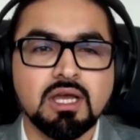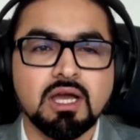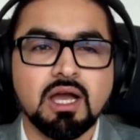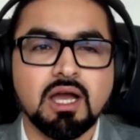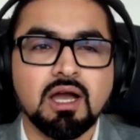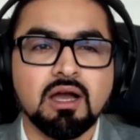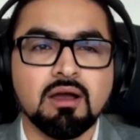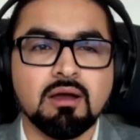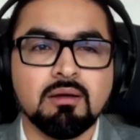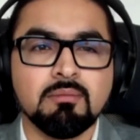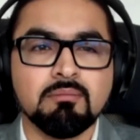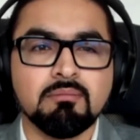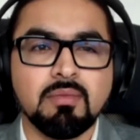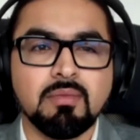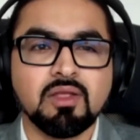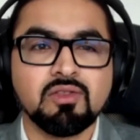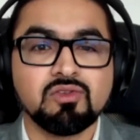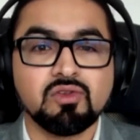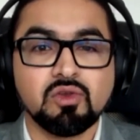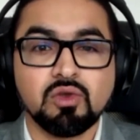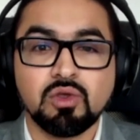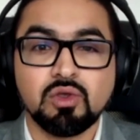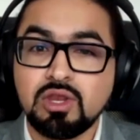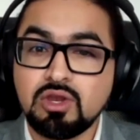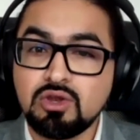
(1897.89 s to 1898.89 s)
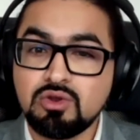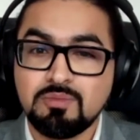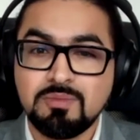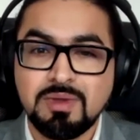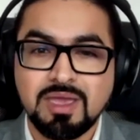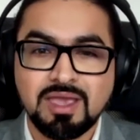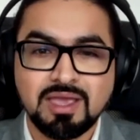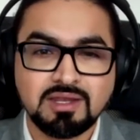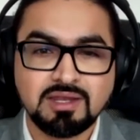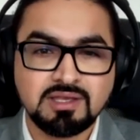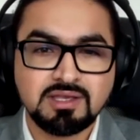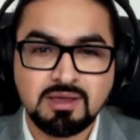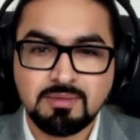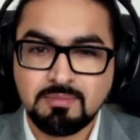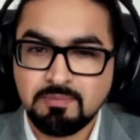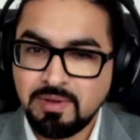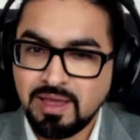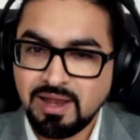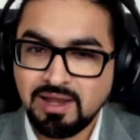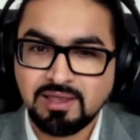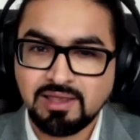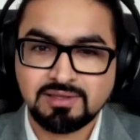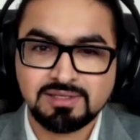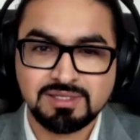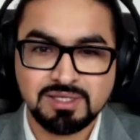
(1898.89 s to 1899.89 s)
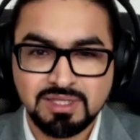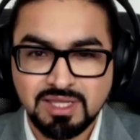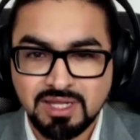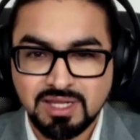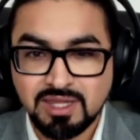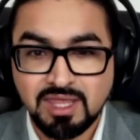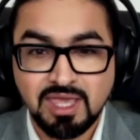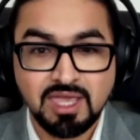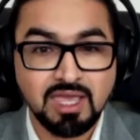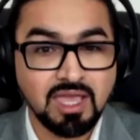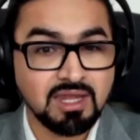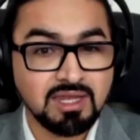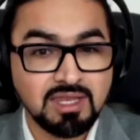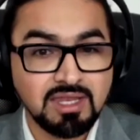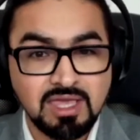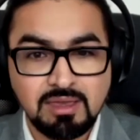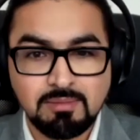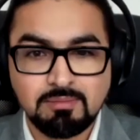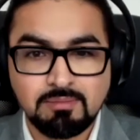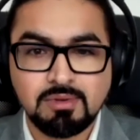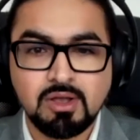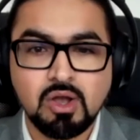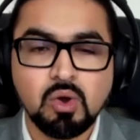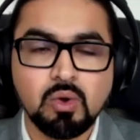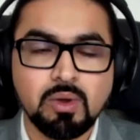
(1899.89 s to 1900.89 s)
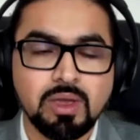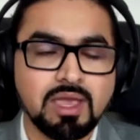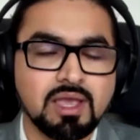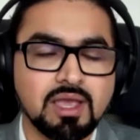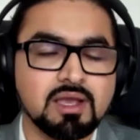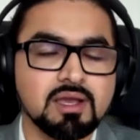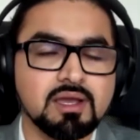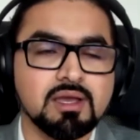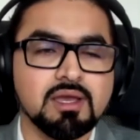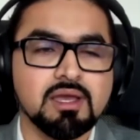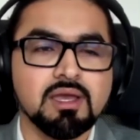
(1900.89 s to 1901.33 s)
And so you need to make it compelling so that they can keep going.